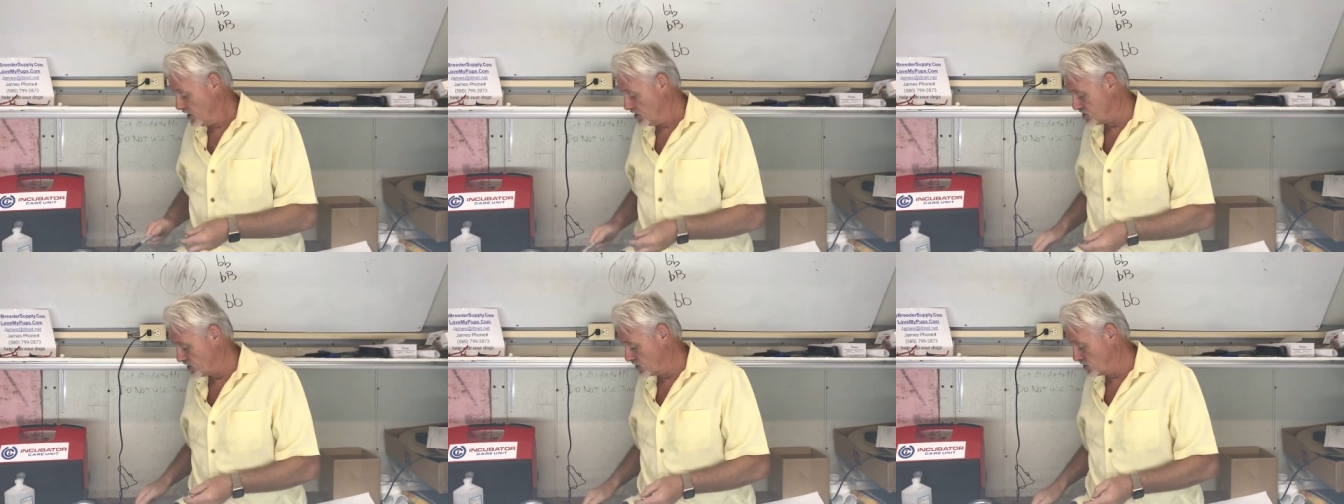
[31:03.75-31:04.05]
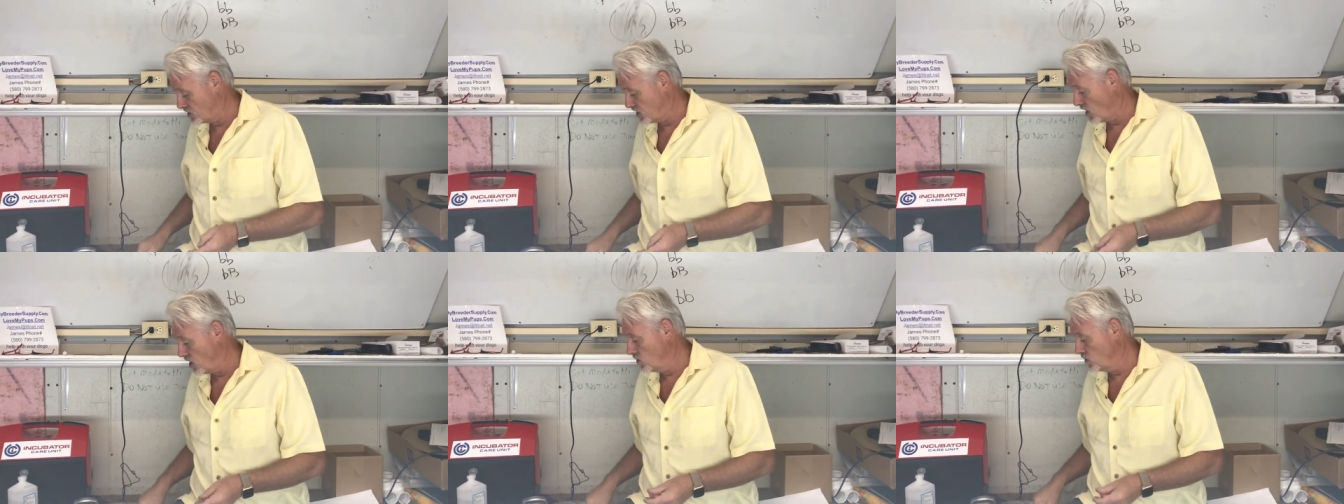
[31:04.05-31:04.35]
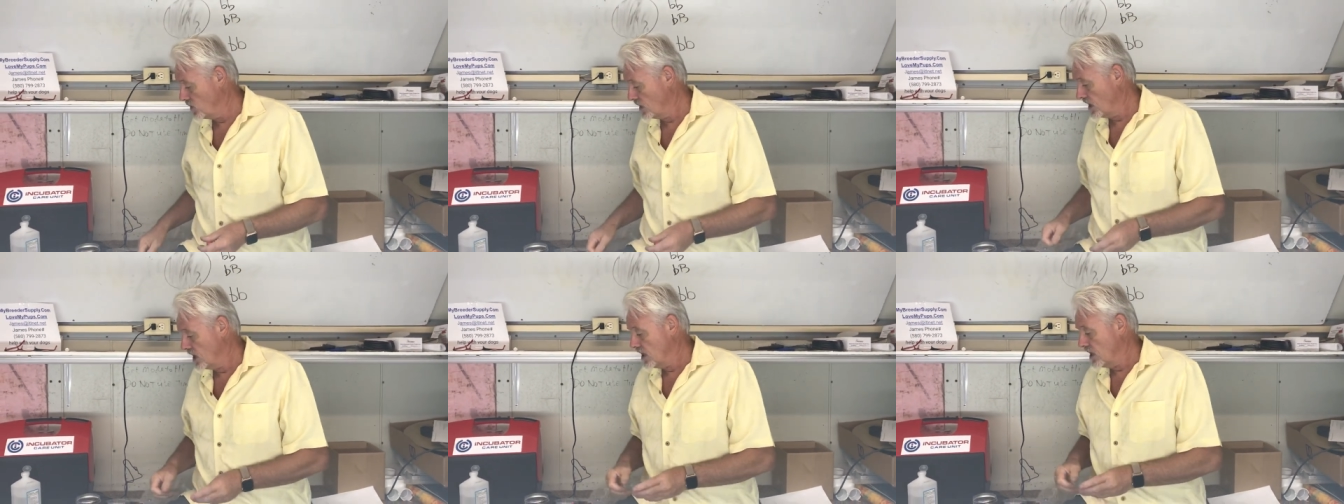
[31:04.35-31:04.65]
So
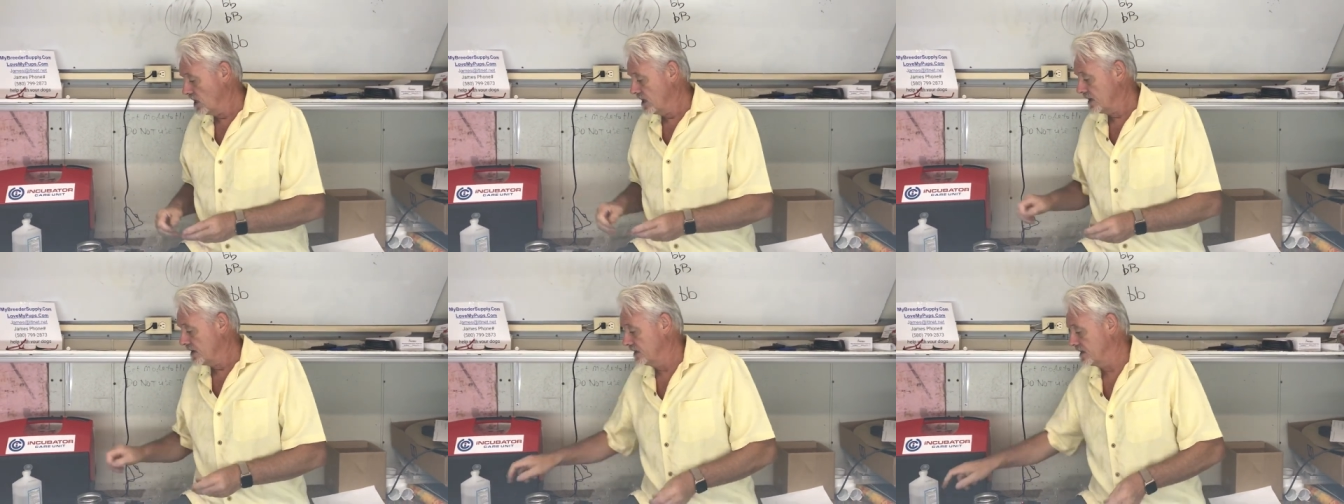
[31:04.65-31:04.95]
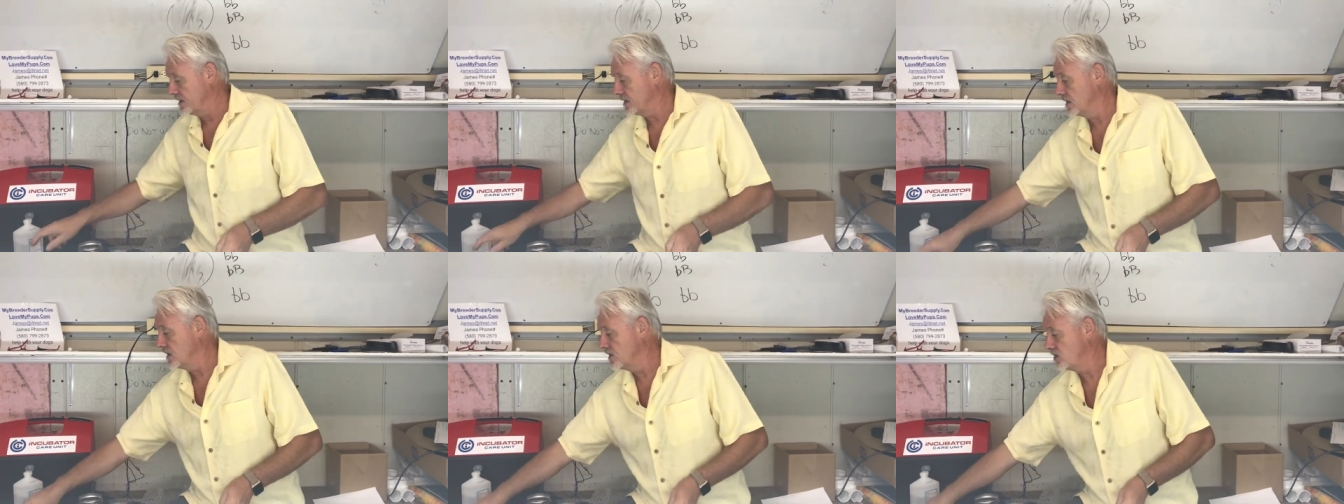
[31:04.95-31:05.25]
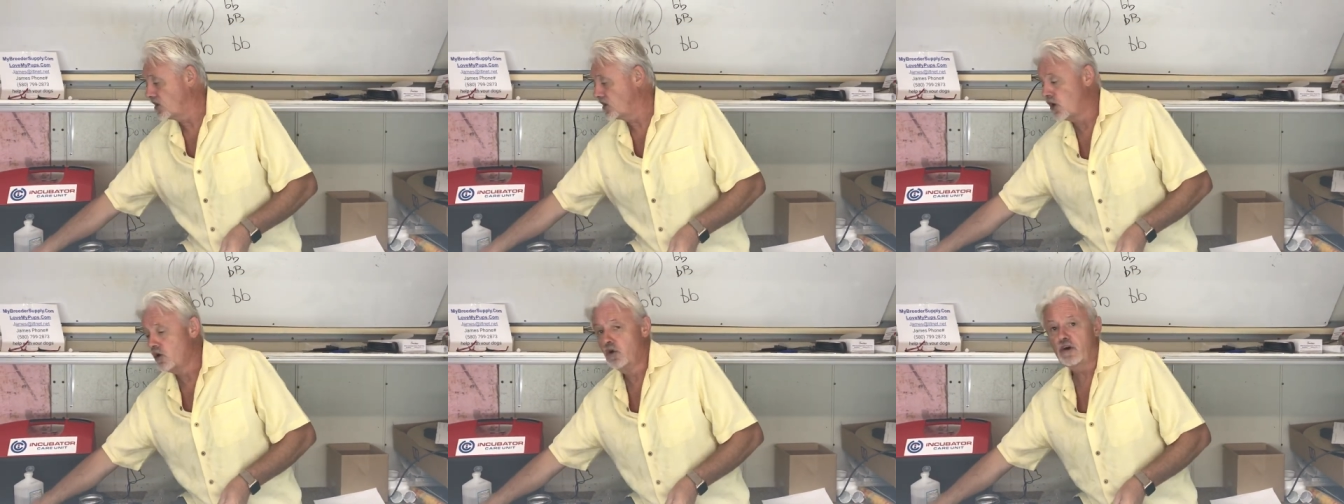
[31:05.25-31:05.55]
go
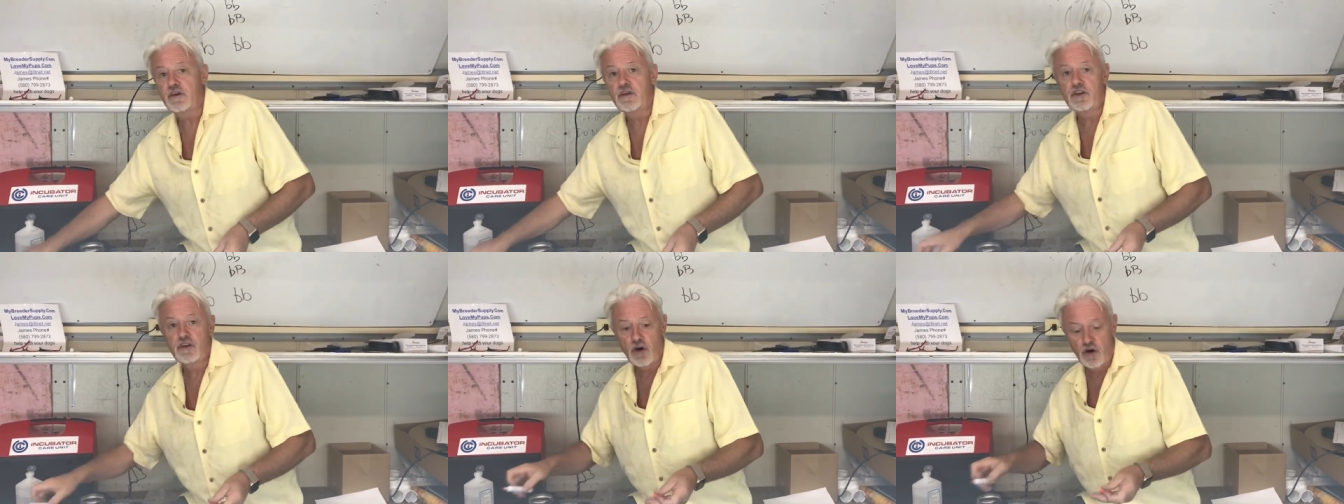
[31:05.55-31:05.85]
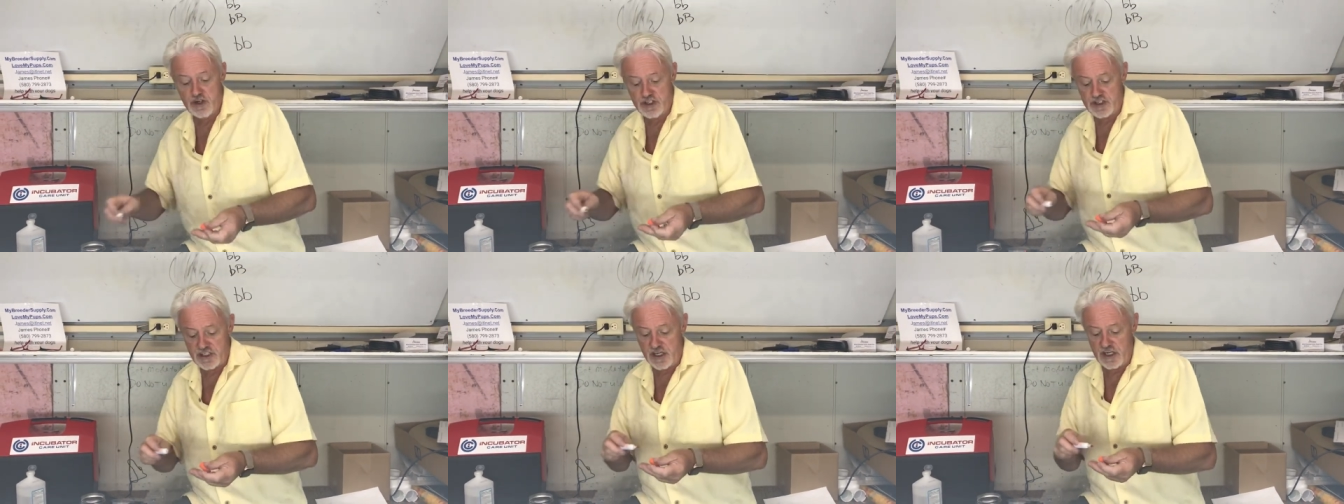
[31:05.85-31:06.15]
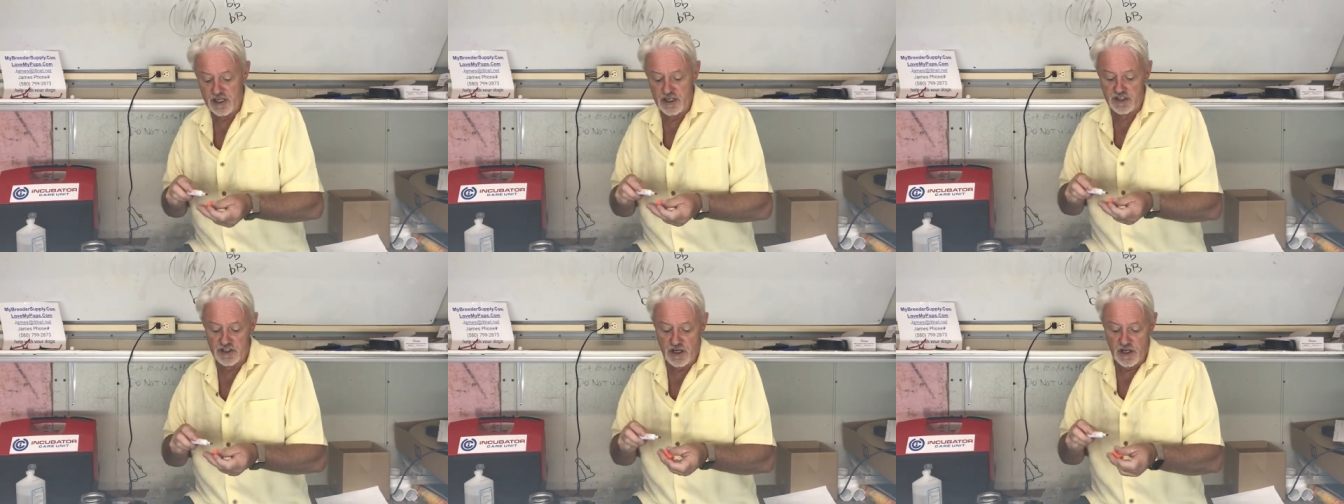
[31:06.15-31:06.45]
Go look at the dog's
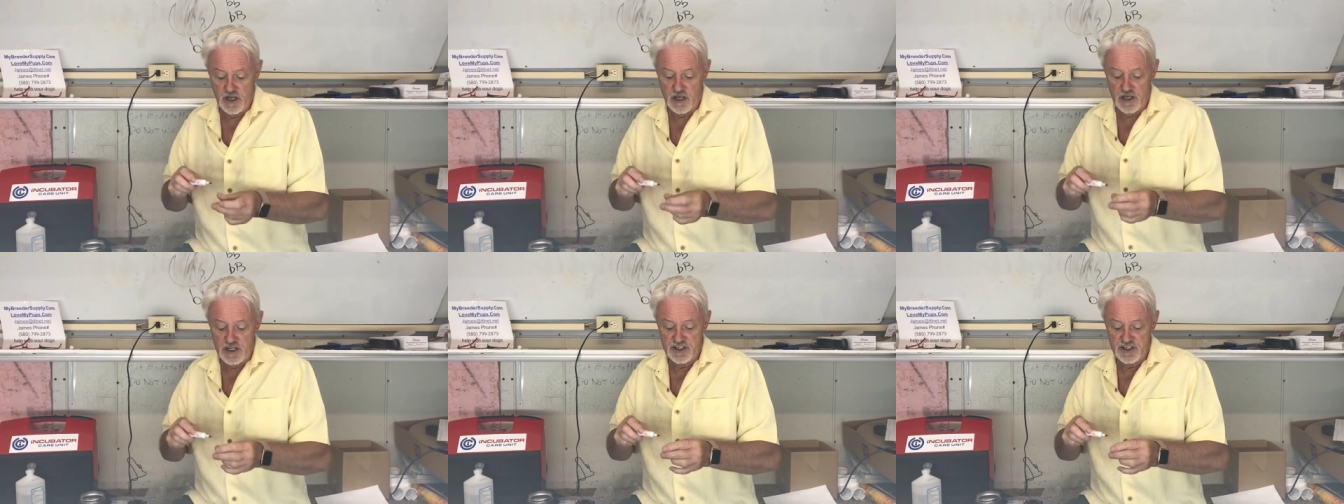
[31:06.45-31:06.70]
ears,